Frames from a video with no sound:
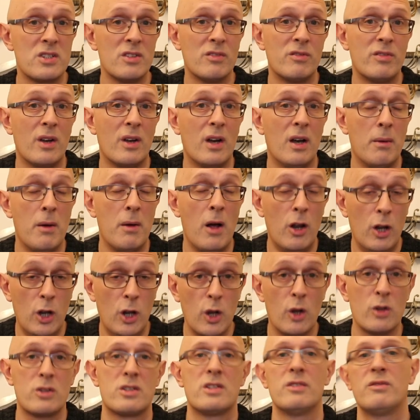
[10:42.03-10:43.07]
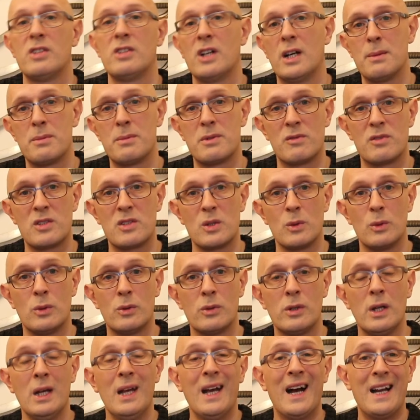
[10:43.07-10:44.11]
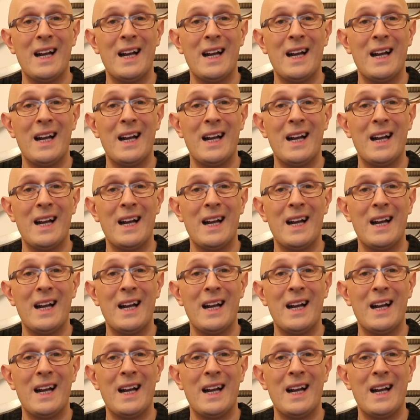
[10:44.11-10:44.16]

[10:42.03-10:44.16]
of a lot of types of sword,